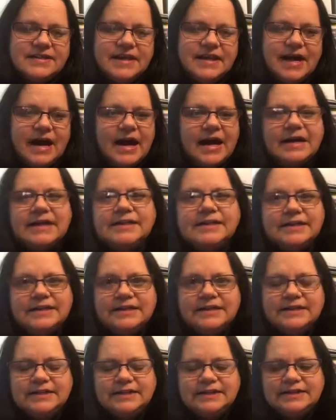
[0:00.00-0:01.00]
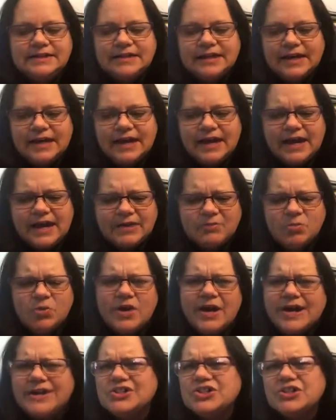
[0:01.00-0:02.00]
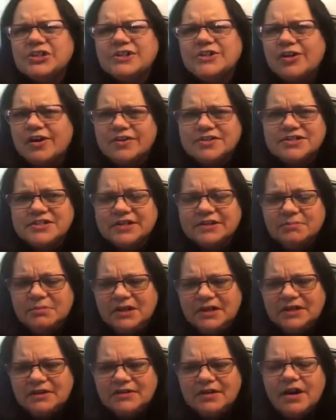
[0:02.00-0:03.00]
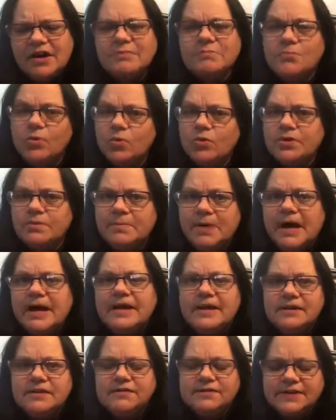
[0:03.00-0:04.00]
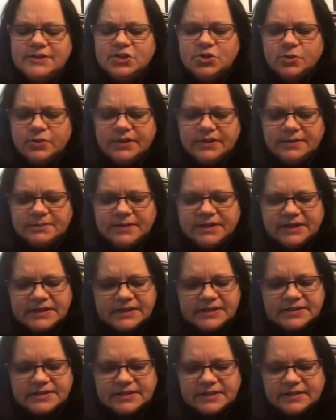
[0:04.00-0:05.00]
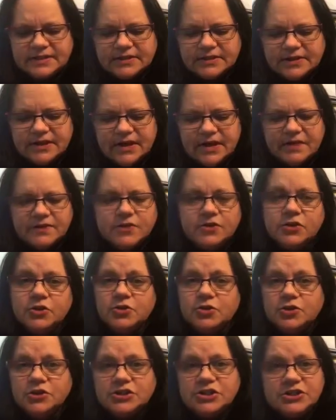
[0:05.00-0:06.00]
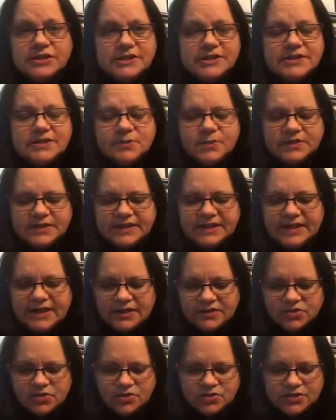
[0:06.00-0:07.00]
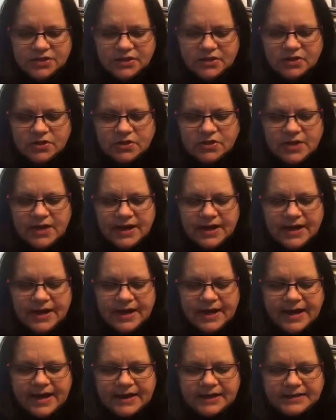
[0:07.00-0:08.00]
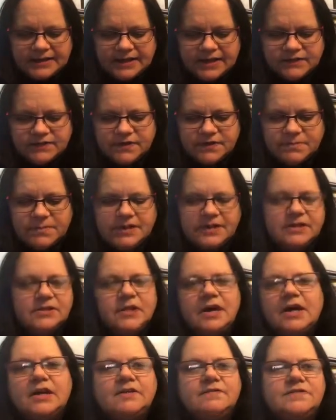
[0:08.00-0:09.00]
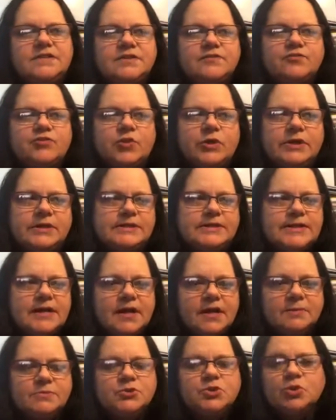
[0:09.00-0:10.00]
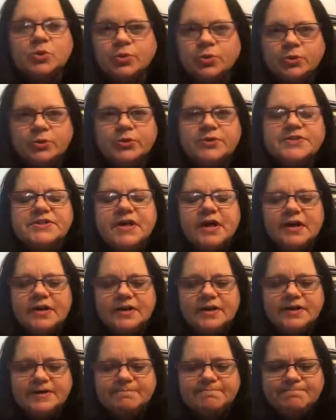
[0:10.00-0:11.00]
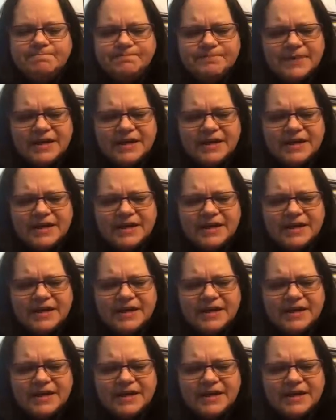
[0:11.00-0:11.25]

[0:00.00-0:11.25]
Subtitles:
that I needed, and were actually costing me a lot more to buy individually, because the nutritionist with the cancer center had given me a lot of different tools on